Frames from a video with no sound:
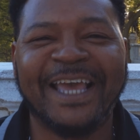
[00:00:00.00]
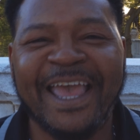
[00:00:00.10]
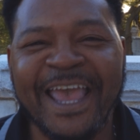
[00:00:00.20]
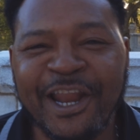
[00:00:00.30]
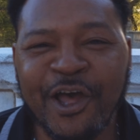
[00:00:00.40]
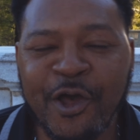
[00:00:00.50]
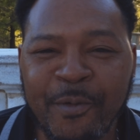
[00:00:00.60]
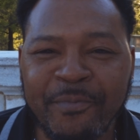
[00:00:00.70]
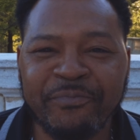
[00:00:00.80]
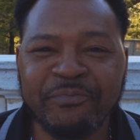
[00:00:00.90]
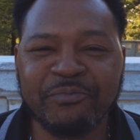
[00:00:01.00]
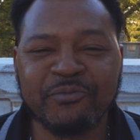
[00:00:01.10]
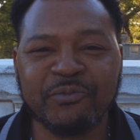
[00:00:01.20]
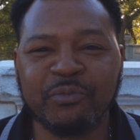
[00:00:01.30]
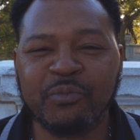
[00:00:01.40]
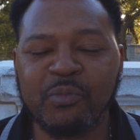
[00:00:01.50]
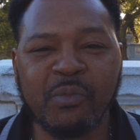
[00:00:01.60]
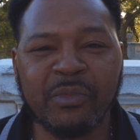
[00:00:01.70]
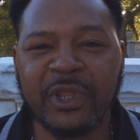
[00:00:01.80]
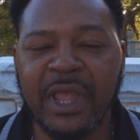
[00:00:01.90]
and um,
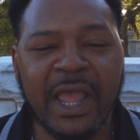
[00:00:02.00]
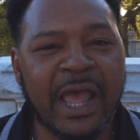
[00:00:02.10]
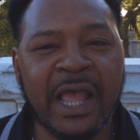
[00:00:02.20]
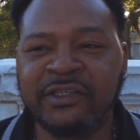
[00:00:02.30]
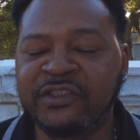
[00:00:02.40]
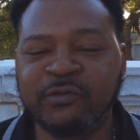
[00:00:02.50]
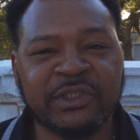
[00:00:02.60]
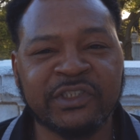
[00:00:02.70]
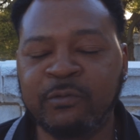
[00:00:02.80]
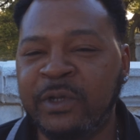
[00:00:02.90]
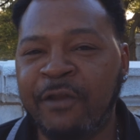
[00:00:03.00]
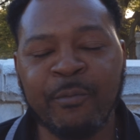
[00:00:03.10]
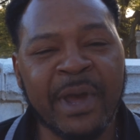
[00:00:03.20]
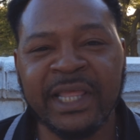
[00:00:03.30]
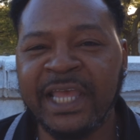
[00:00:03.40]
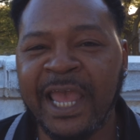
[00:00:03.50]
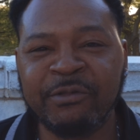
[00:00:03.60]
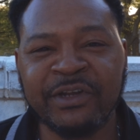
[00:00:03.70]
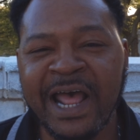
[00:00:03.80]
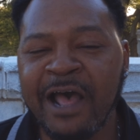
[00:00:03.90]
I just, we just, when everybody came
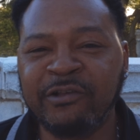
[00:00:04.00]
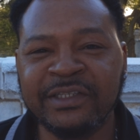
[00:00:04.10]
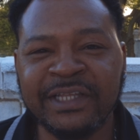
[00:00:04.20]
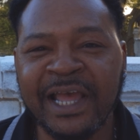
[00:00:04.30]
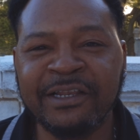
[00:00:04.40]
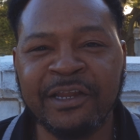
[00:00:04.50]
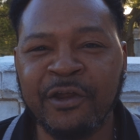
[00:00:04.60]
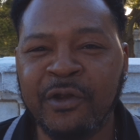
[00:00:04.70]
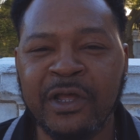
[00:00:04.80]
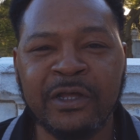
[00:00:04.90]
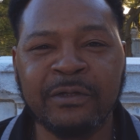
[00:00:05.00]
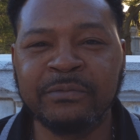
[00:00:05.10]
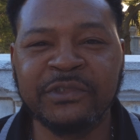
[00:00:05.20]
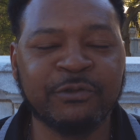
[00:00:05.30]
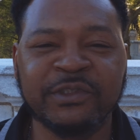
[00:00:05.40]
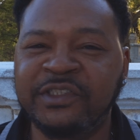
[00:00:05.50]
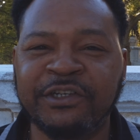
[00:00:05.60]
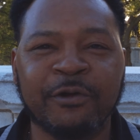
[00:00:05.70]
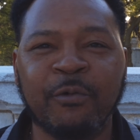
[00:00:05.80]
to the house and got there, um, she was sitting there